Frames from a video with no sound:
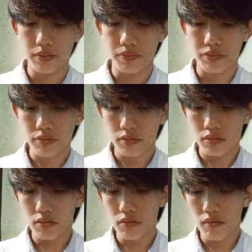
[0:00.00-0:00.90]
drops
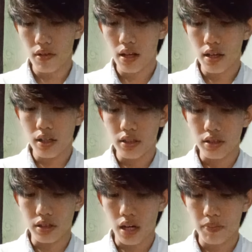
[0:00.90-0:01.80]
cone in a
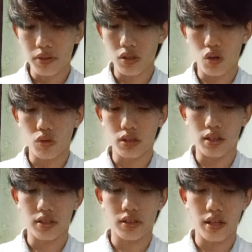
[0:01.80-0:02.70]
cell known as
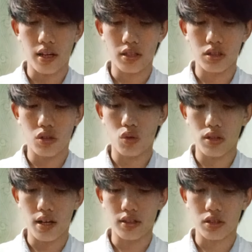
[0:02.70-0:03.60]
collectively
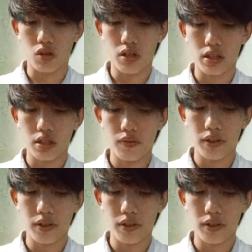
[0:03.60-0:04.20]
as grana.